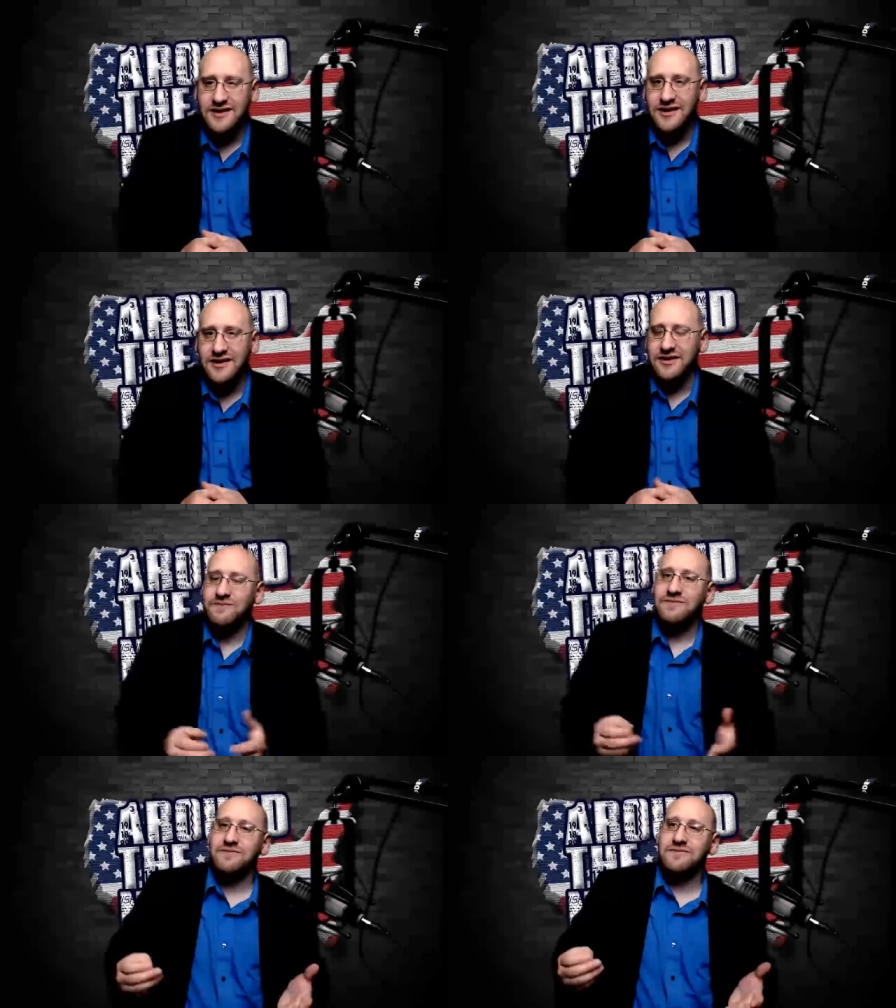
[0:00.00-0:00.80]
Look,
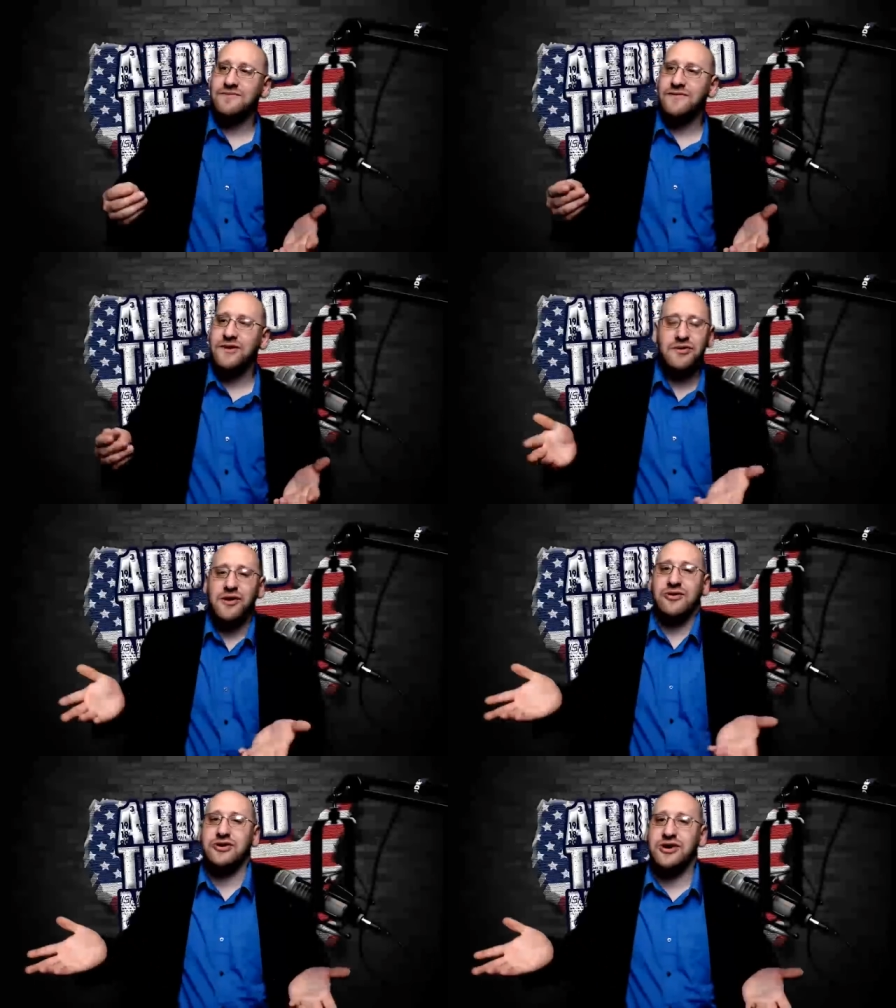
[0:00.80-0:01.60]
you know
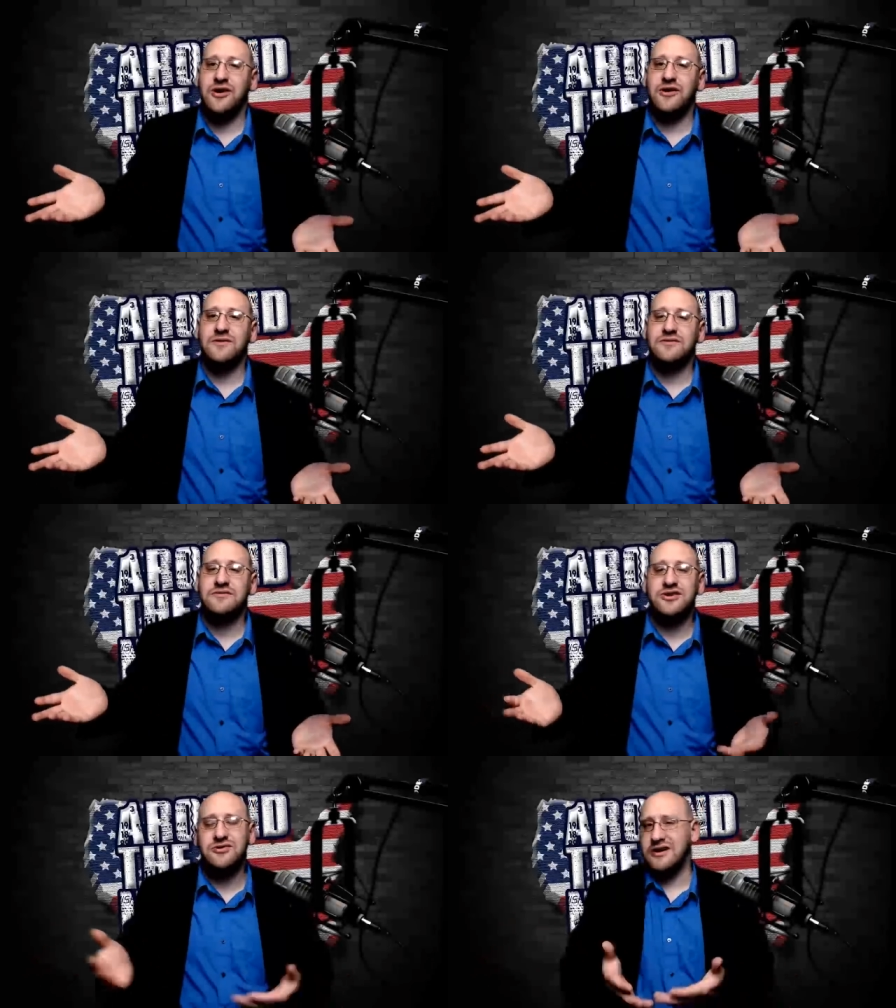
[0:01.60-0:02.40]
the show.
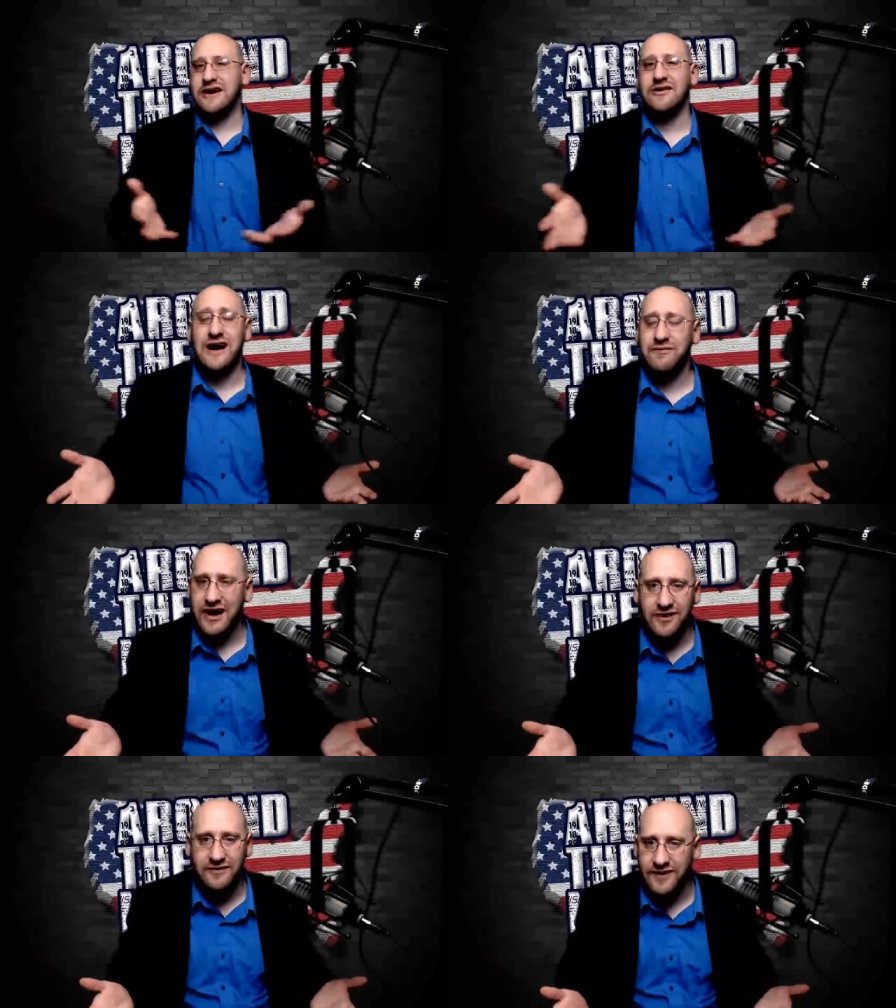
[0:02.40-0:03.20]
You know I'm not
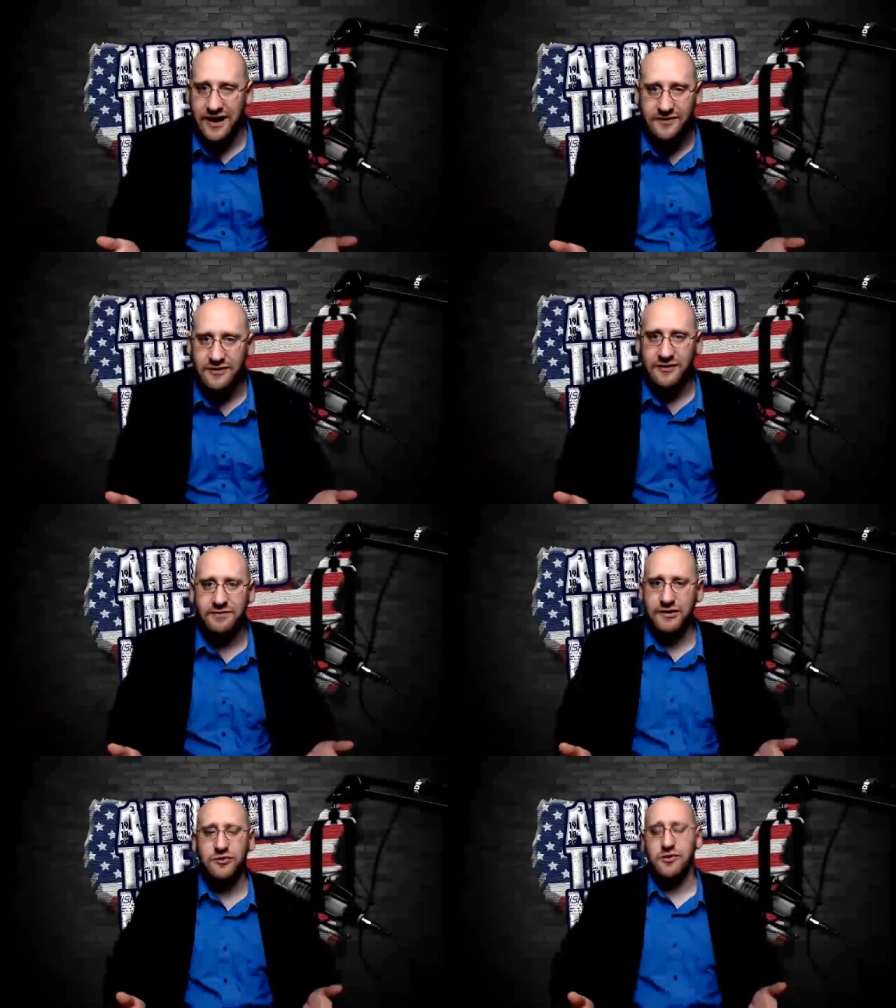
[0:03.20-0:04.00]
in favor of
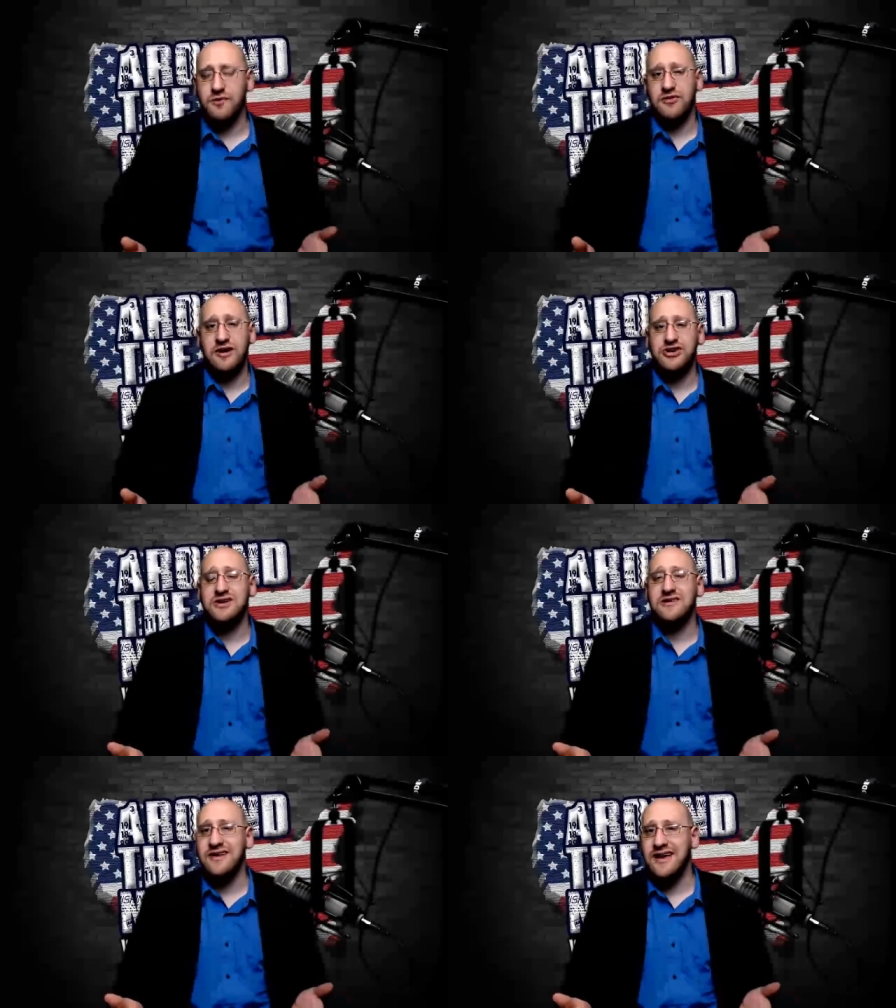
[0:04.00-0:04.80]
big
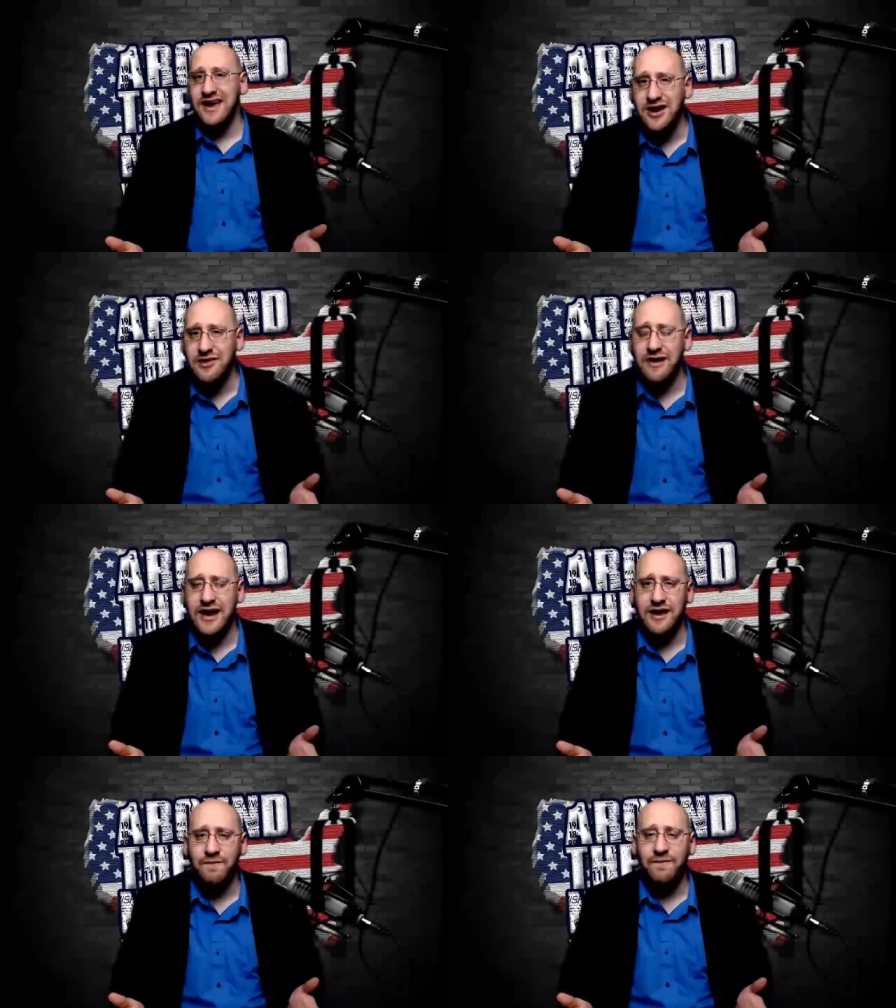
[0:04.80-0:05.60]
corporations anyway.